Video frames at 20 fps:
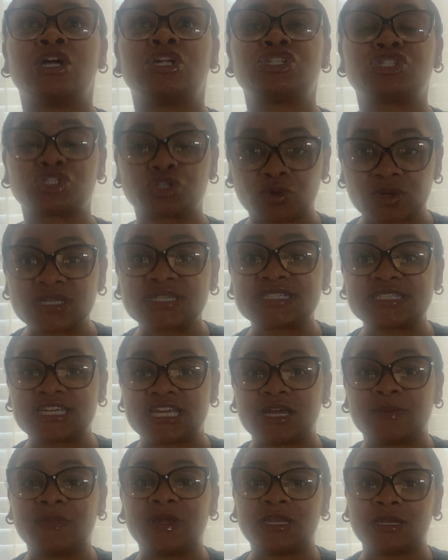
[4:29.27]
trust
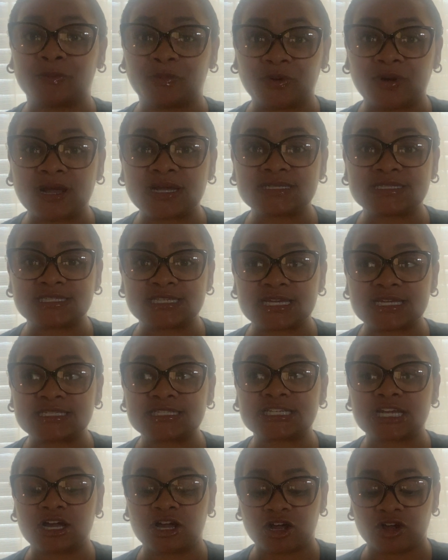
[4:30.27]
him in the
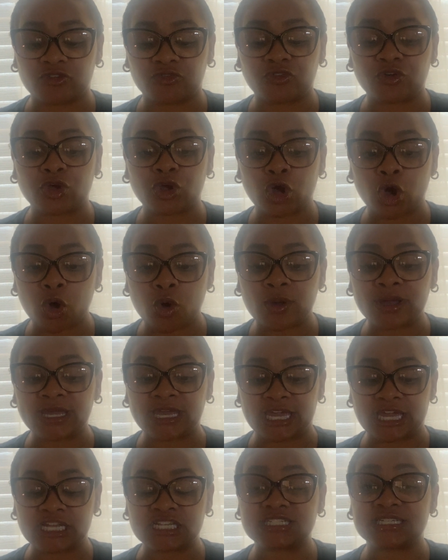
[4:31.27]
process of going
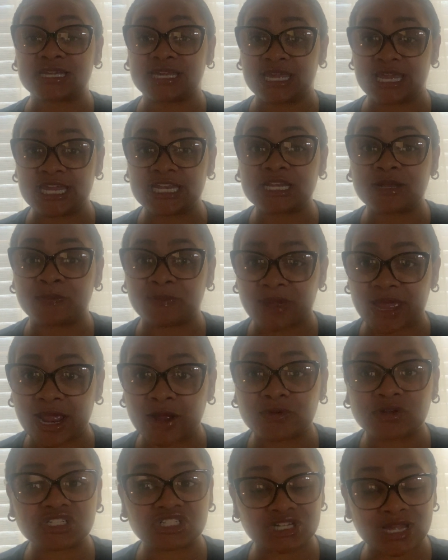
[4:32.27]
into kingdom
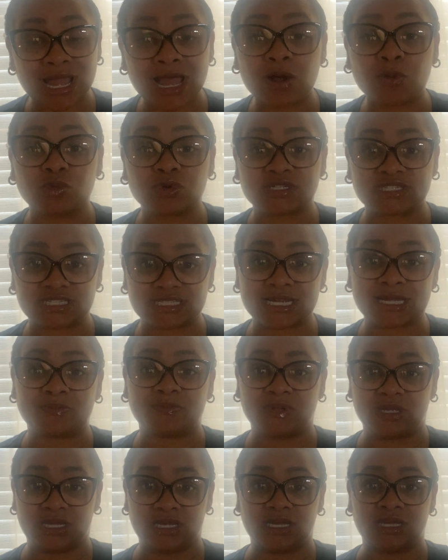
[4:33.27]
marriage god will step
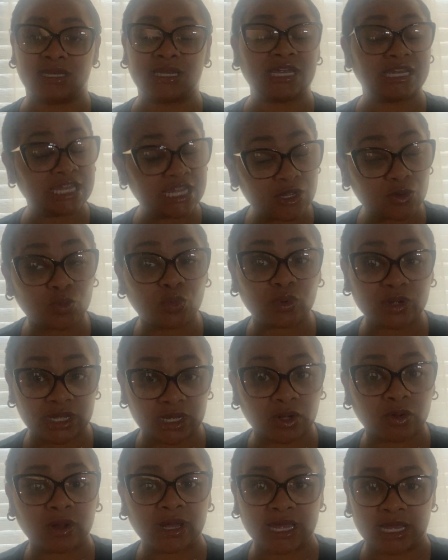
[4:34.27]
in and he
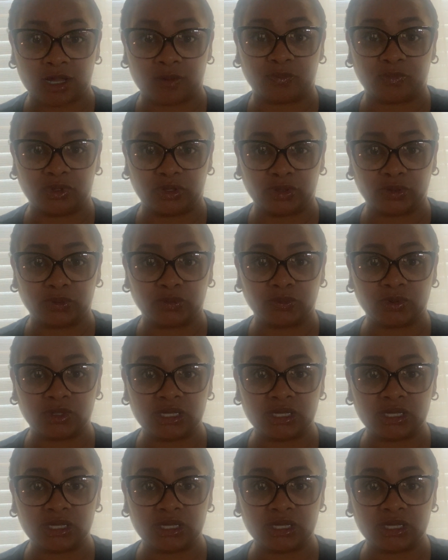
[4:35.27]
will help you